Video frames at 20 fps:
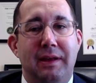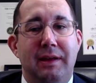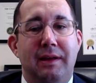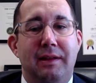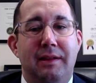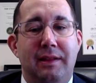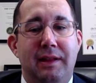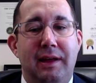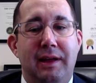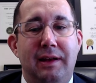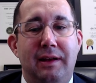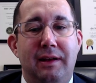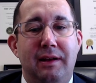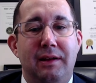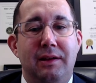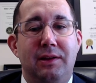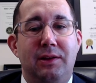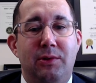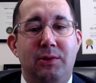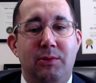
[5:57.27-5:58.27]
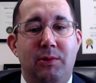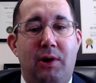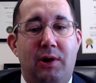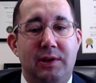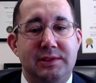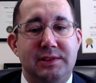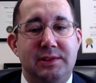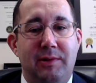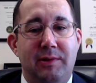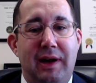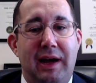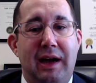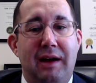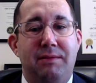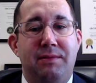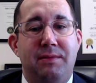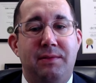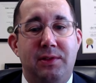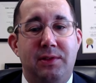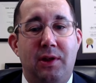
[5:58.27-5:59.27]
then you also
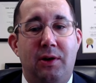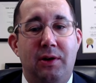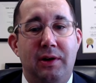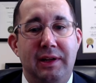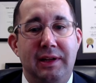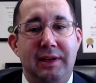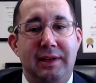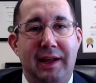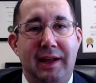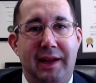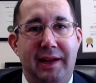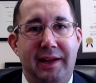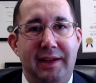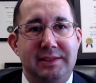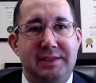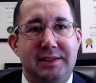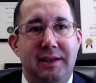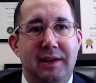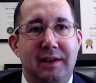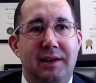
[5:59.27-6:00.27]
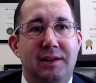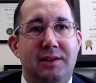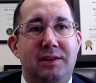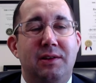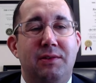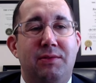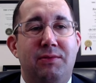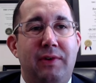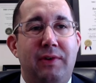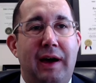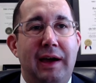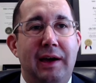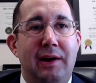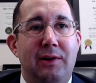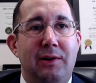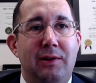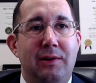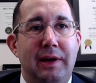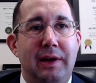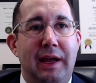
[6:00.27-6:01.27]
have 30 days to
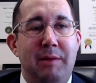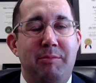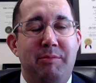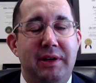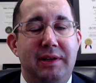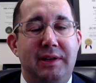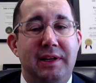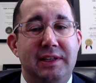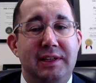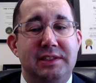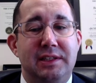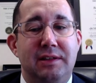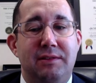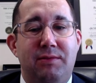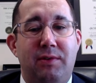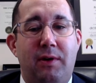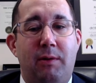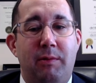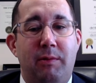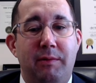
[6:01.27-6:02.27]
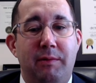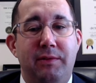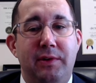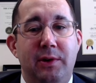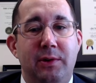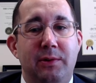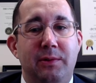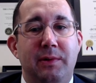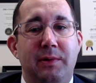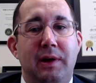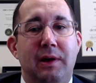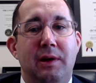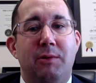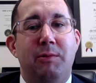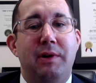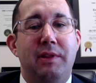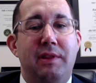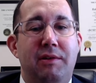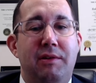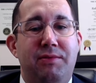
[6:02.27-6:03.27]
file a petition for review
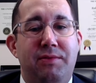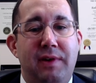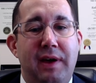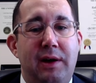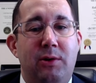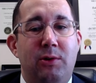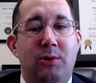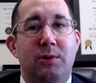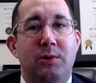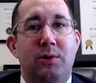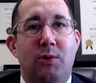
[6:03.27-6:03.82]
with a federal